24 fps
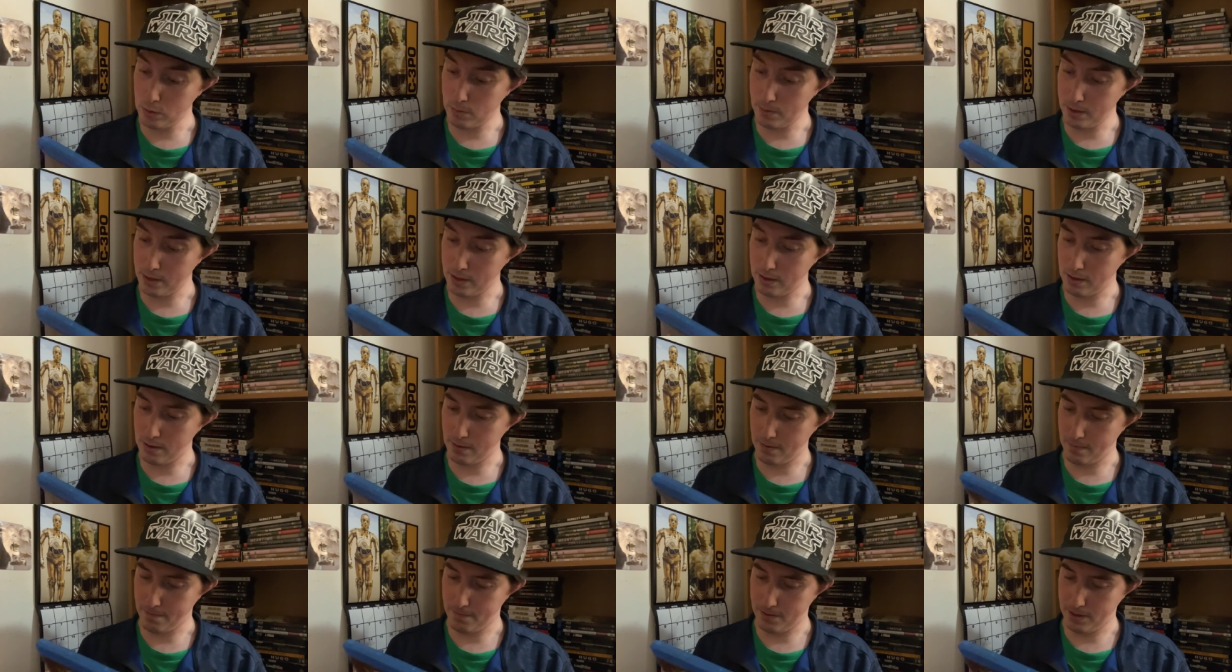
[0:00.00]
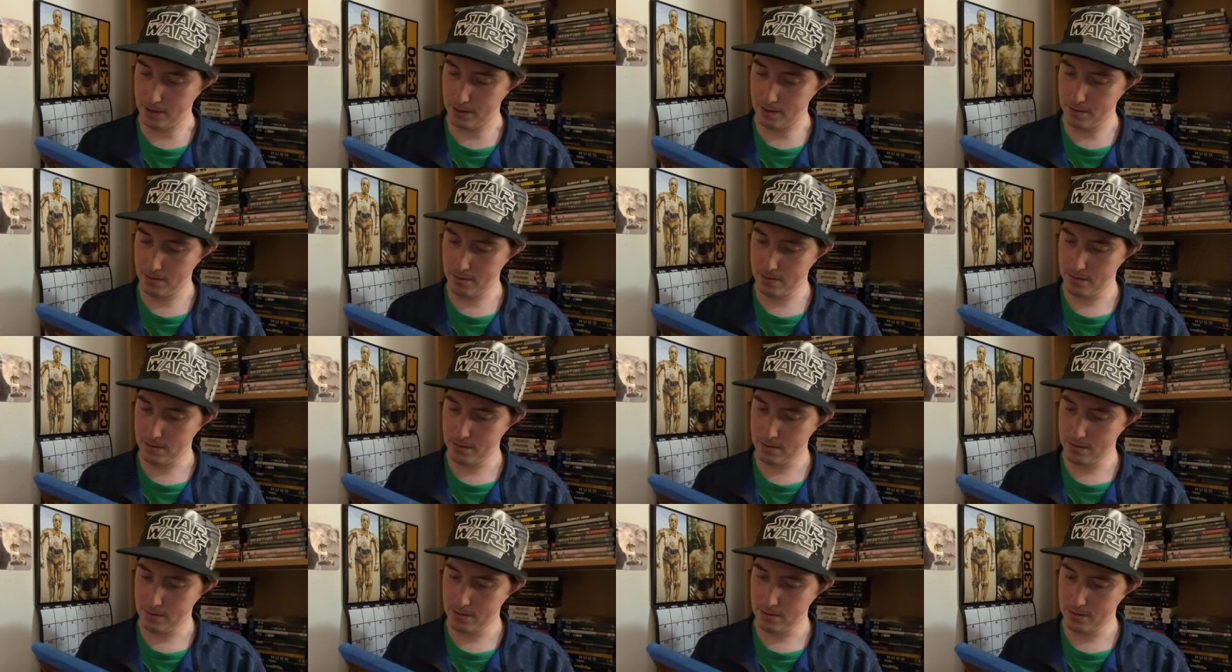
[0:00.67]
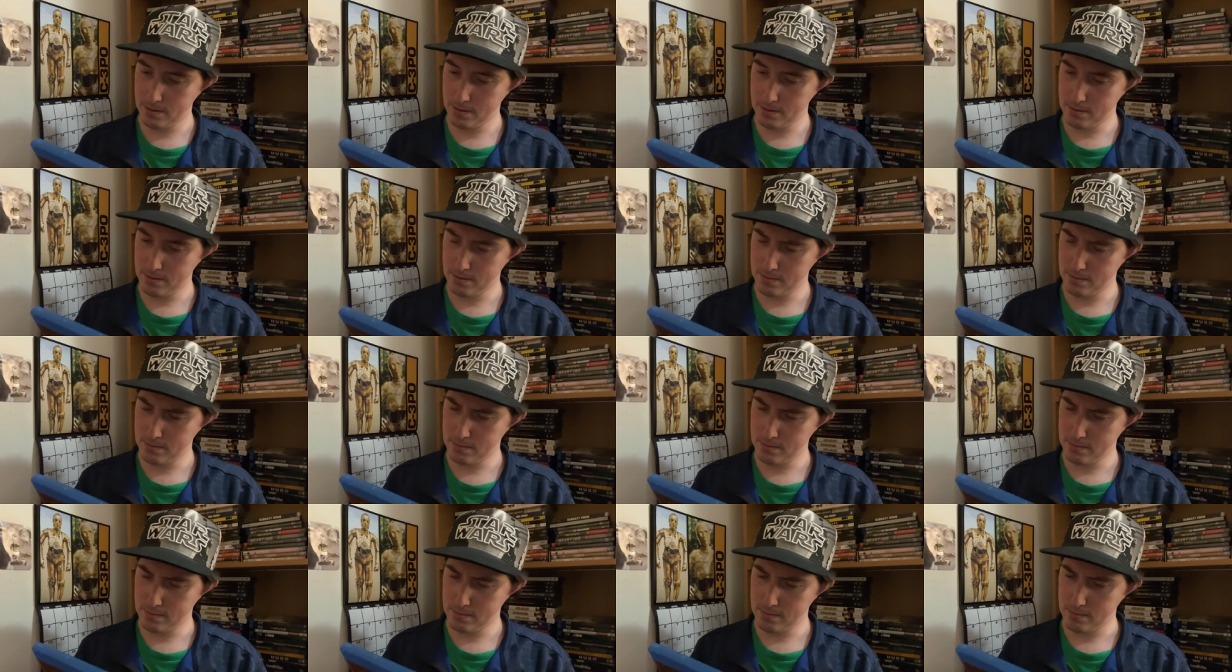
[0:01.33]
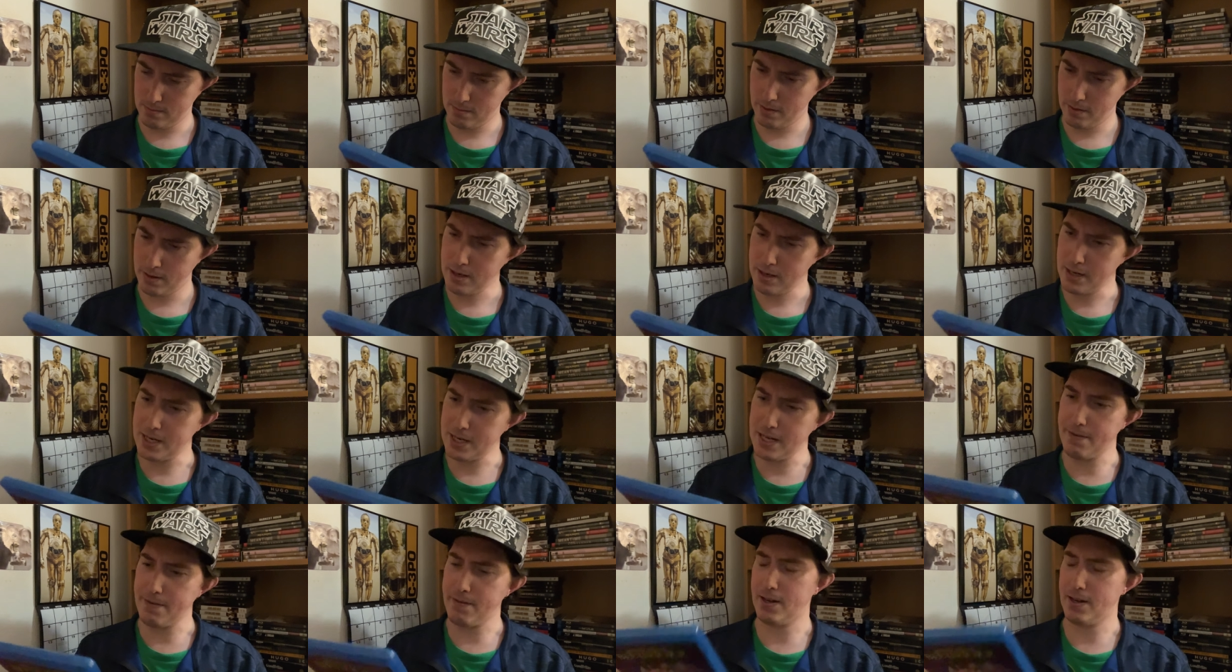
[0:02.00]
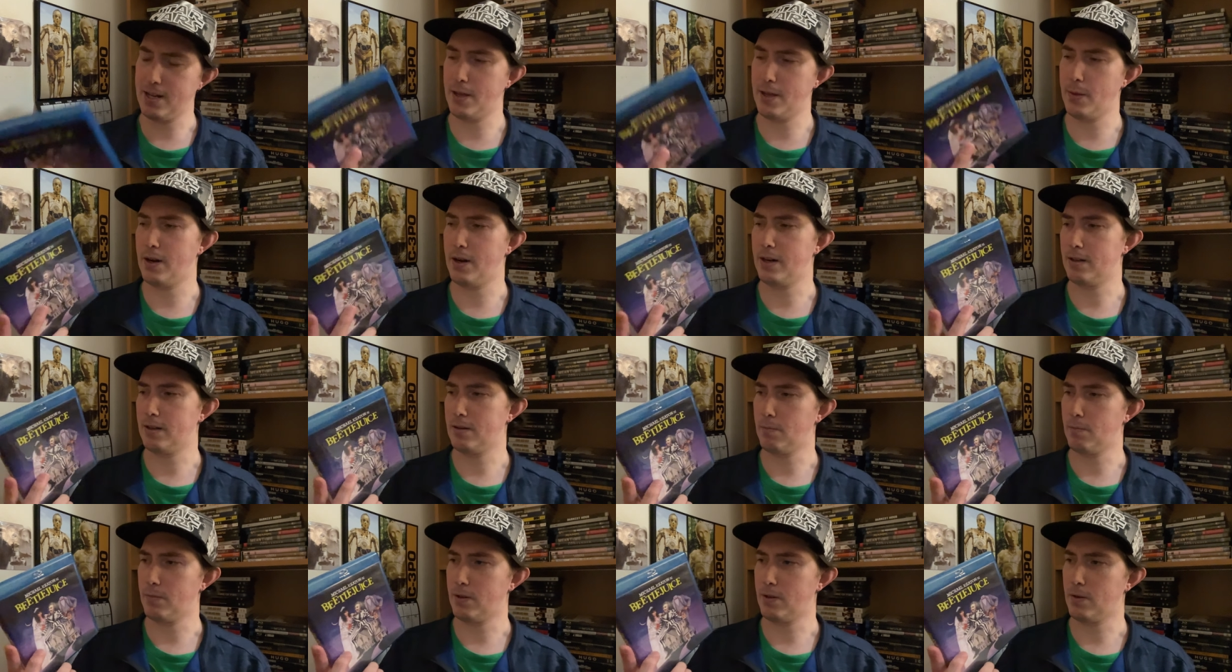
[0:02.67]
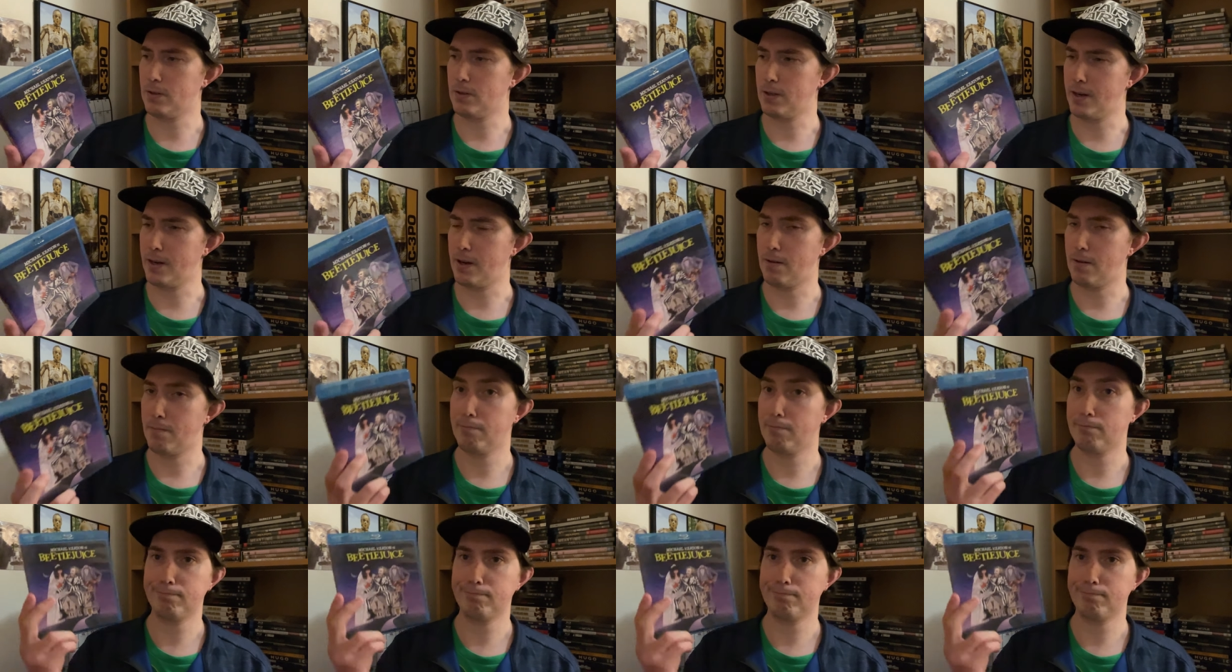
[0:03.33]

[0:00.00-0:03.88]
me of uh, DVD then some years later